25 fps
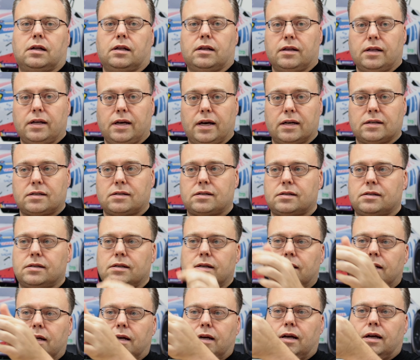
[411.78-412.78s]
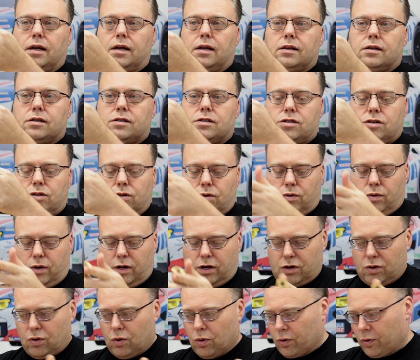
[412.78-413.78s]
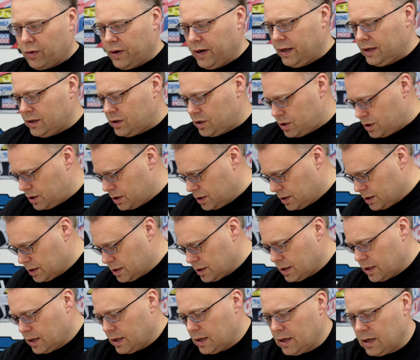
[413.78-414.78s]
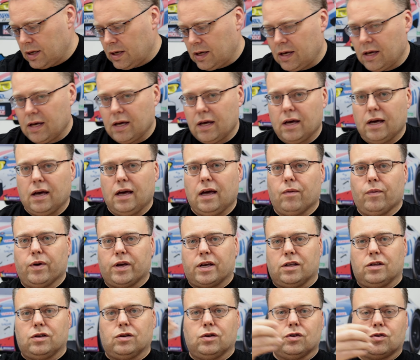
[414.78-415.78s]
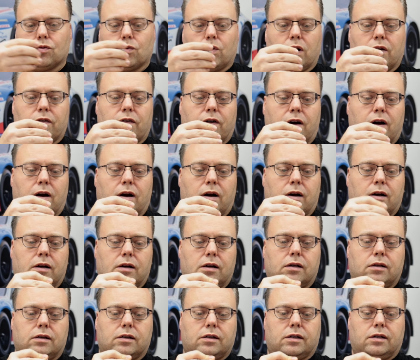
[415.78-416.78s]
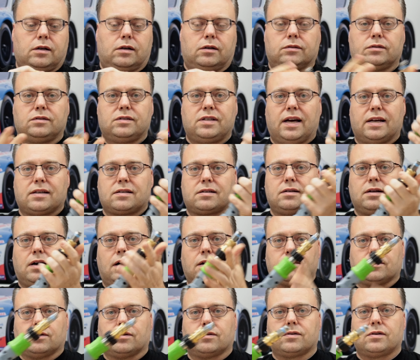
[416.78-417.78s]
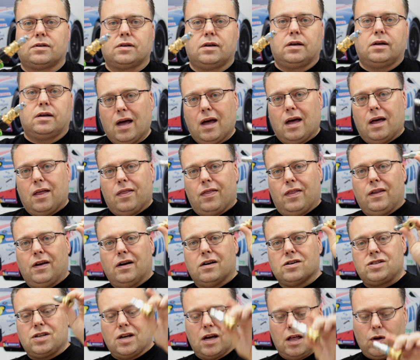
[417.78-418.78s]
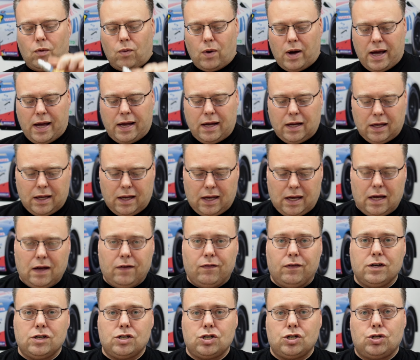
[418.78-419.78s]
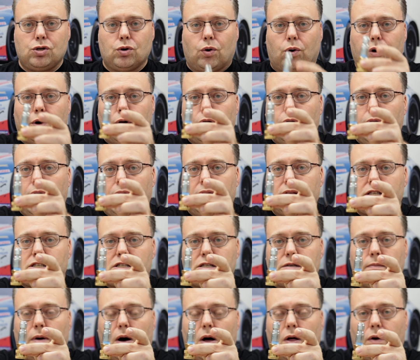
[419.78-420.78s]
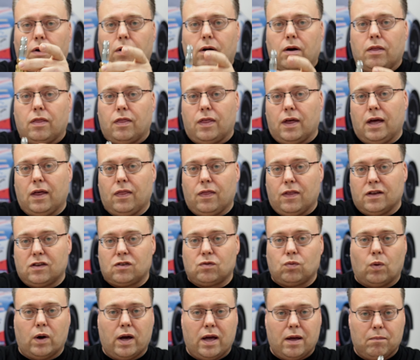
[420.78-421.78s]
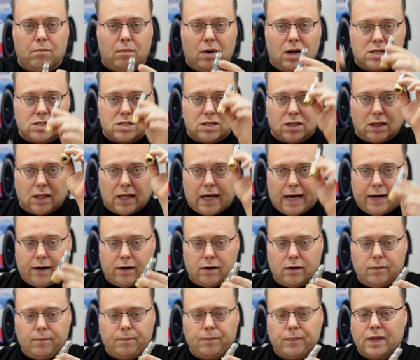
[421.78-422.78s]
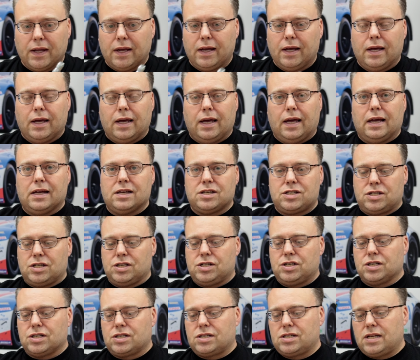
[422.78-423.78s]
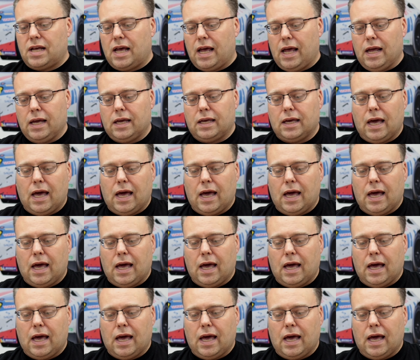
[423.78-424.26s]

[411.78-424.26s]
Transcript: this to a 1/4 inch. And we can use one of our, test nozzles. Then there's the other way, even shorter and smaller than this way, much lighter, is to just take